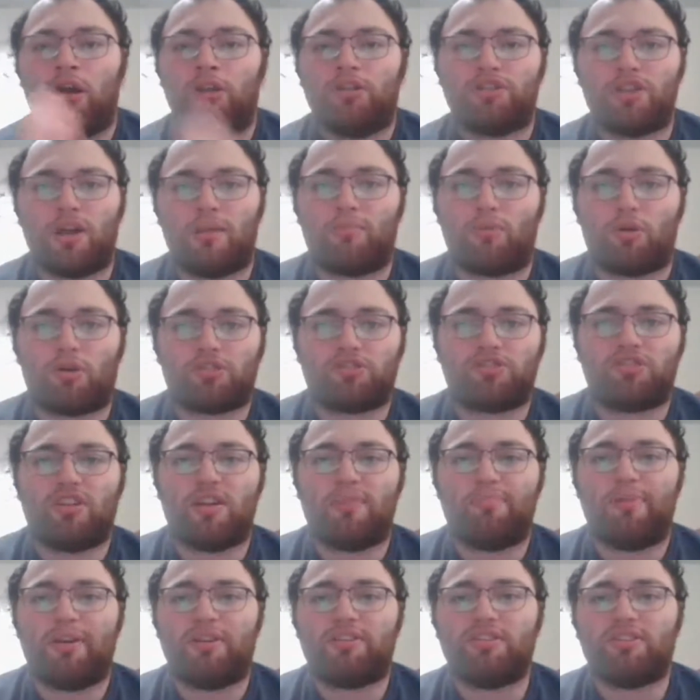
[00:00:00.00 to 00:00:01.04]
John Morrison
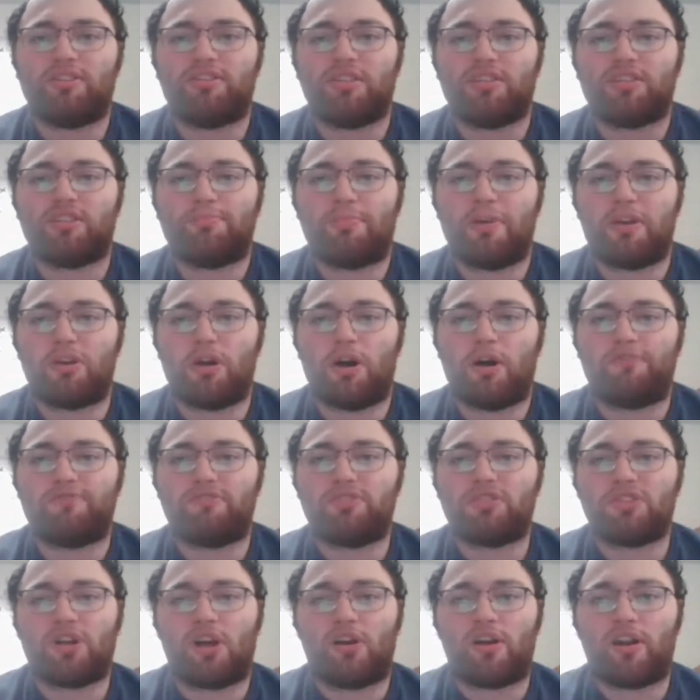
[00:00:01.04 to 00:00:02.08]
then pitches a spinoff
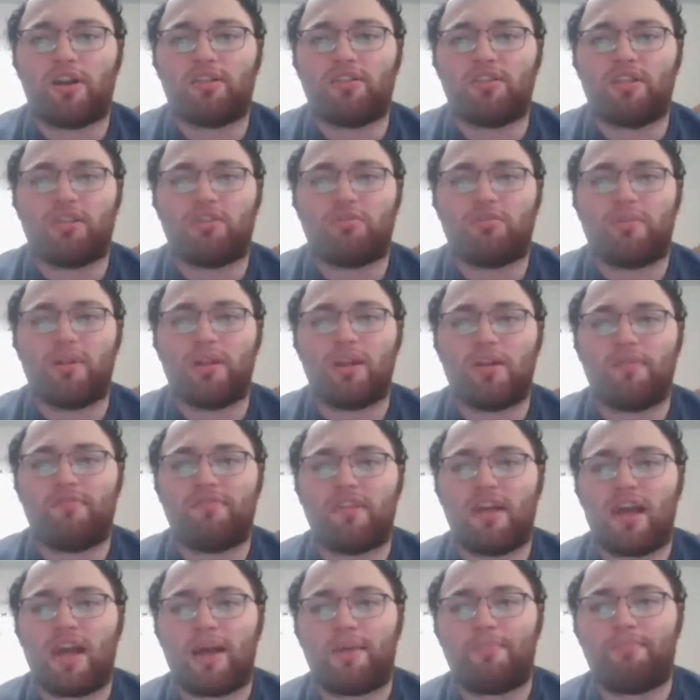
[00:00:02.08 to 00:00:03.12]
starring the three of
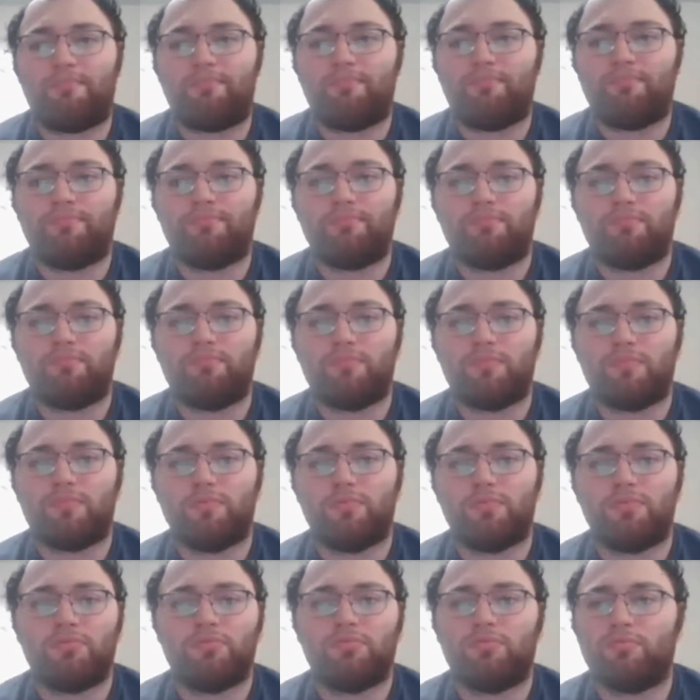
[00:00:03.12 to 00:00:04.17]
them.
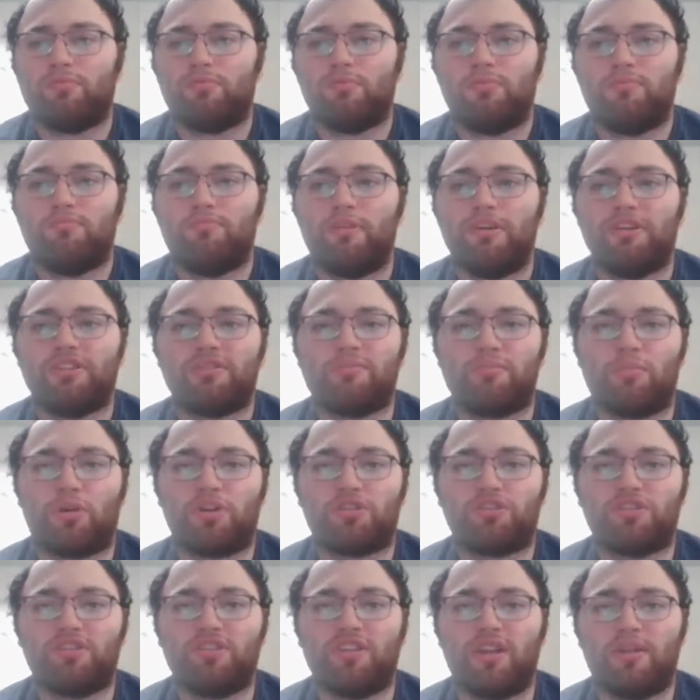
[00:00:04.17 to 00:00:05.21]
Miz and
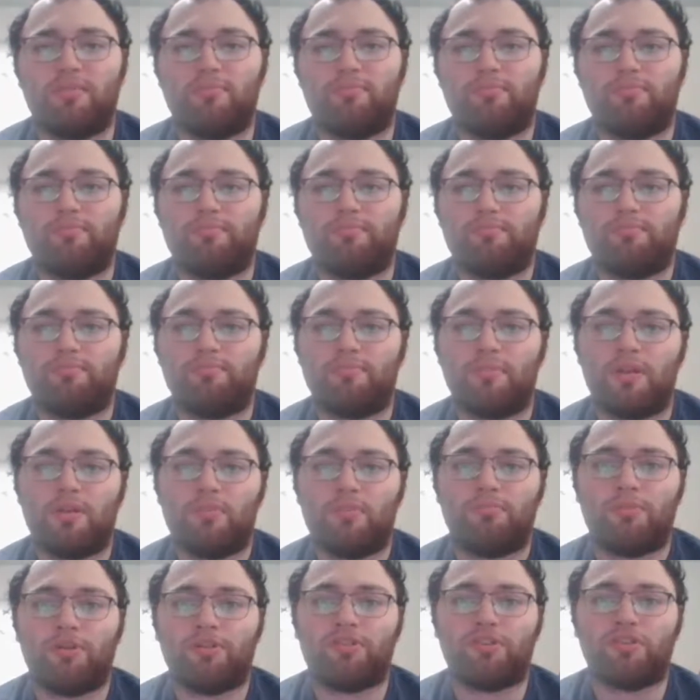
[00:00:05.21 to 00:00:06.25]
Morrison then
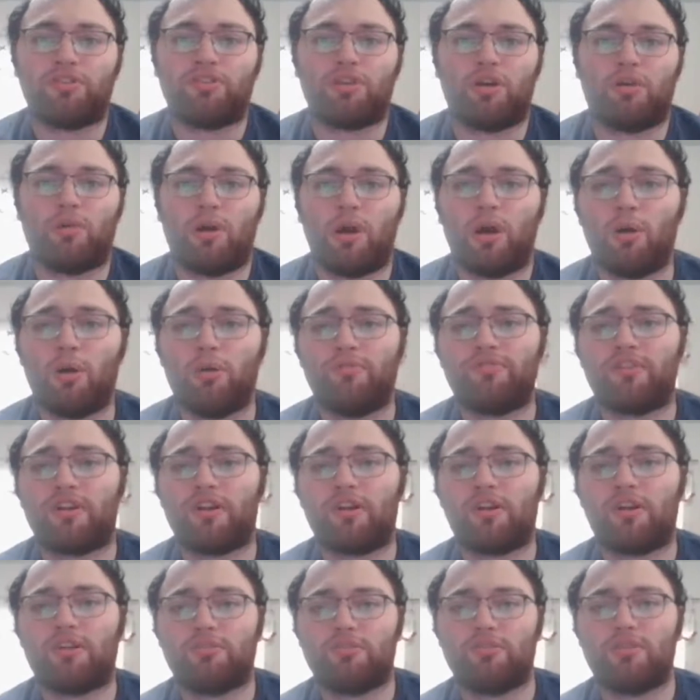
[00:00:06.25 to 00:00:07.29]
put the show
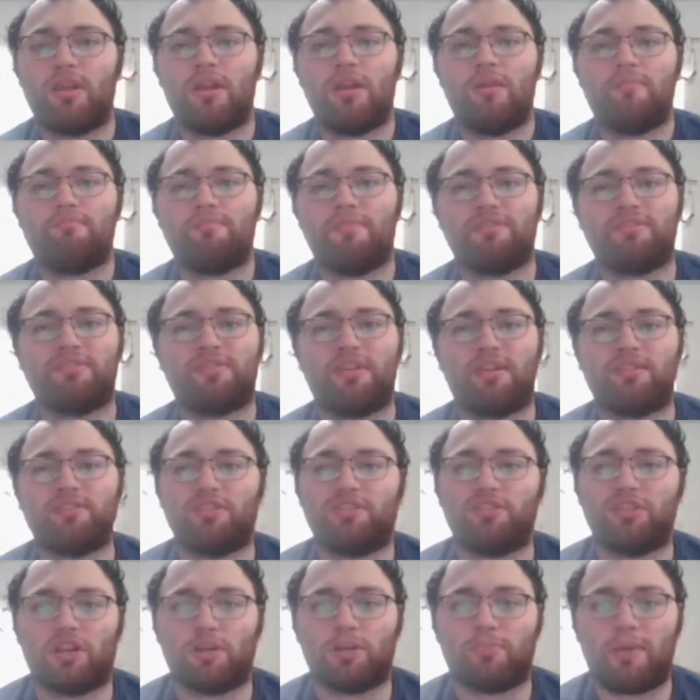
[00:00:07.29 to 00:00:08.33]
over. Miz says he
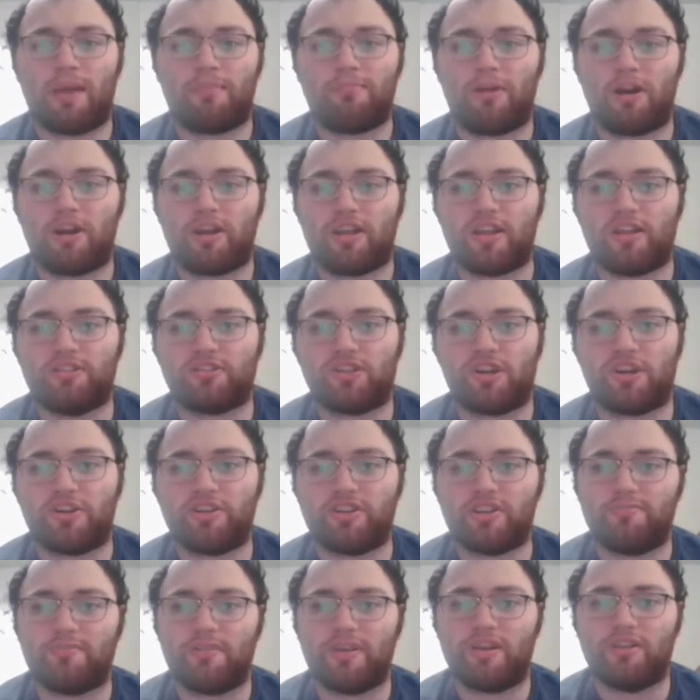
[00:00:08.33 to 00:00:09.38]
took Bad Bunny and turned
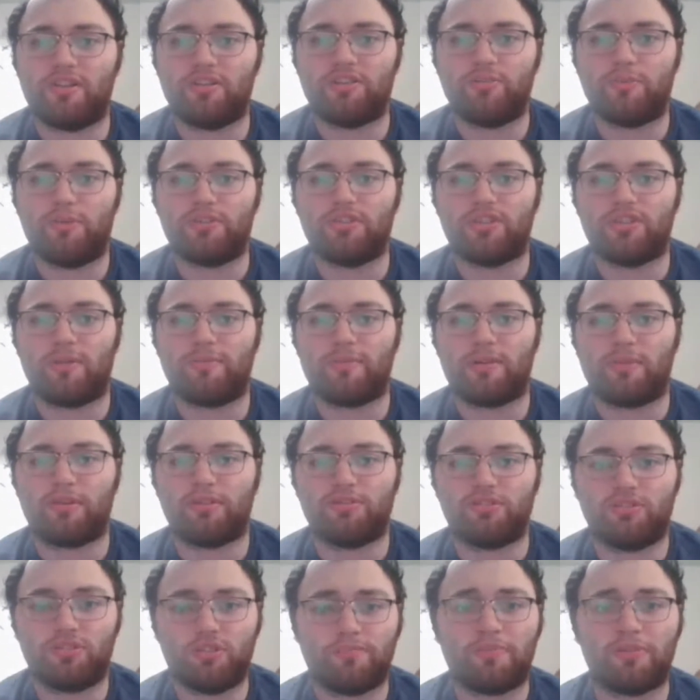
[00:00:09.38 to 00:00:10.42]
him into a WWE
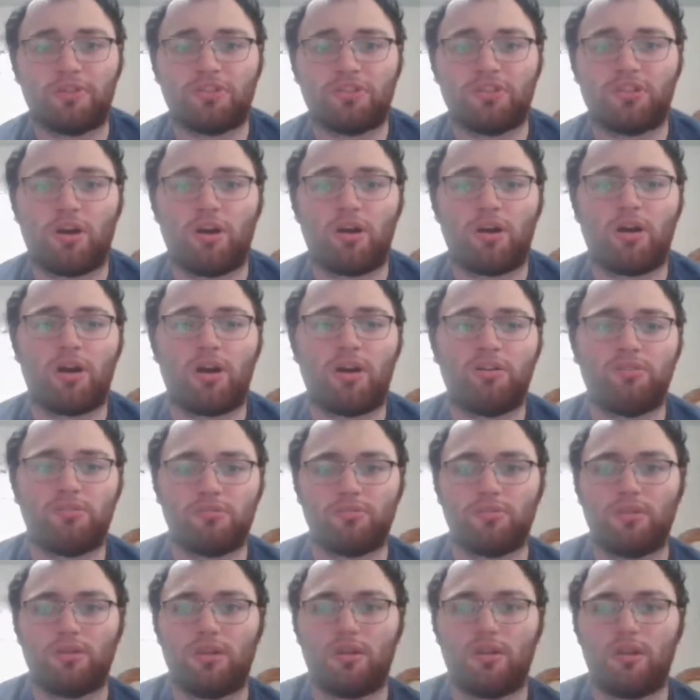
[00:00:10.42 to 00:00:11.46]
superstar.
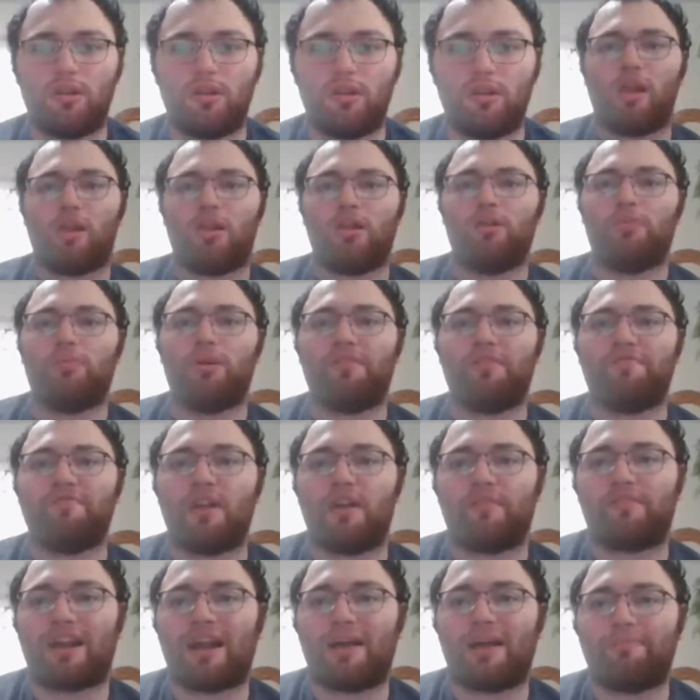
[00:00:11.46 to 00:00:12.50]
It would have
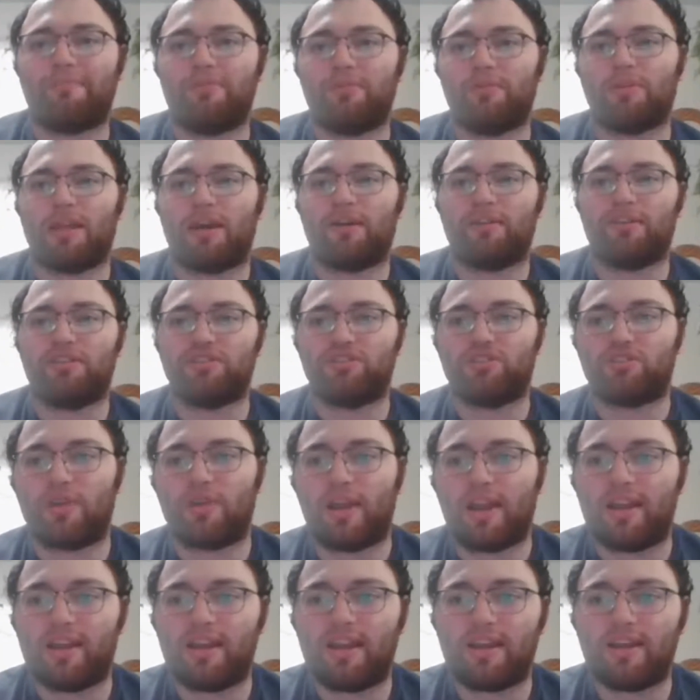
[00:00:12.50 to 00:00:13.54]
never happened without his
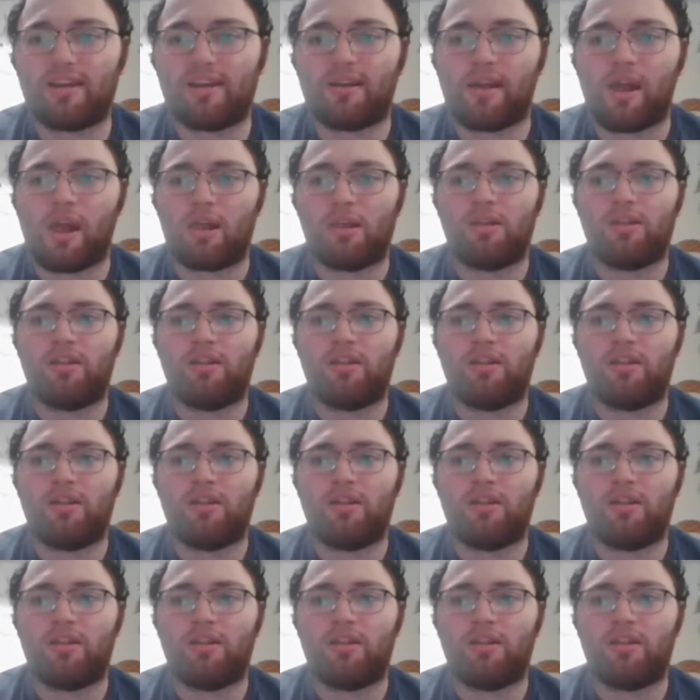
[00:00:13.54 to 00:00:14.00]
training.